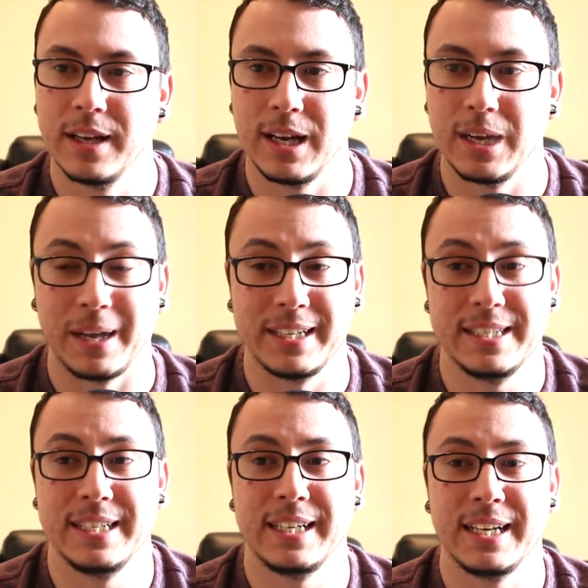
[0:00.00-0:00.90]
Um, I
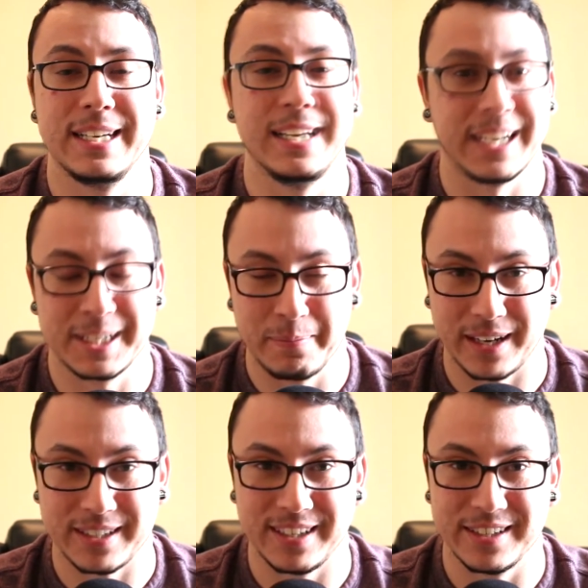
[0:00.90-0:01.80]
didn't I didn't
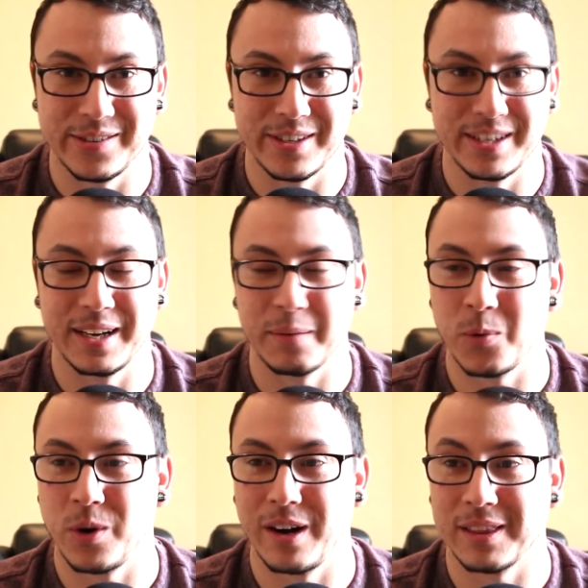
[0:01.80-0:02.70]
expect 100
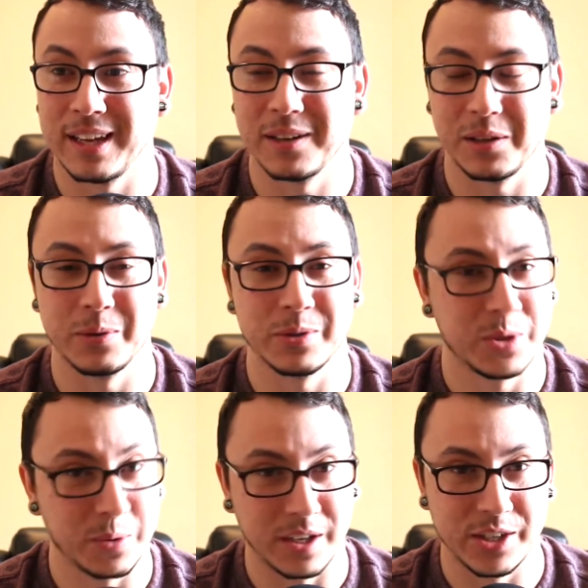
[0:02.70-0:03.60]
anymore, let alone
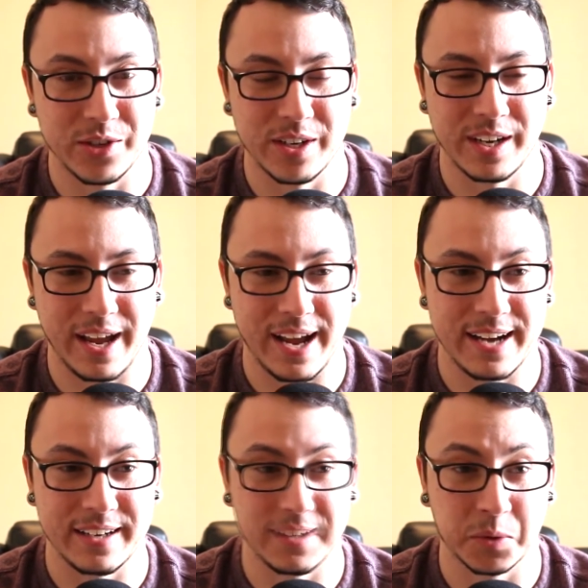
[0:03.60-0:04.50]
200
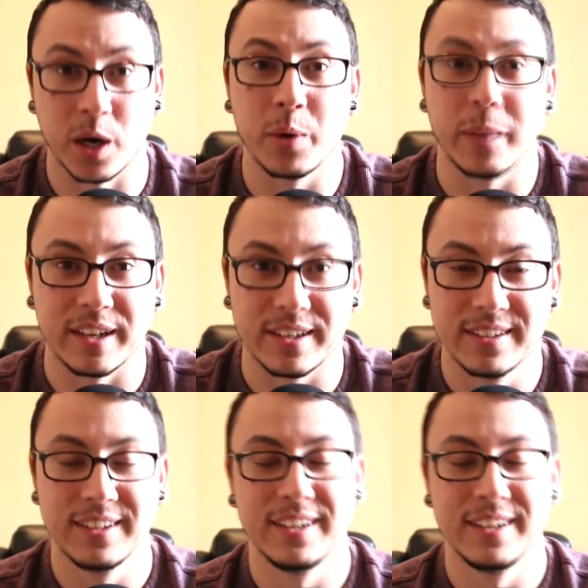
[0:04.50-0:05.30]
and growing.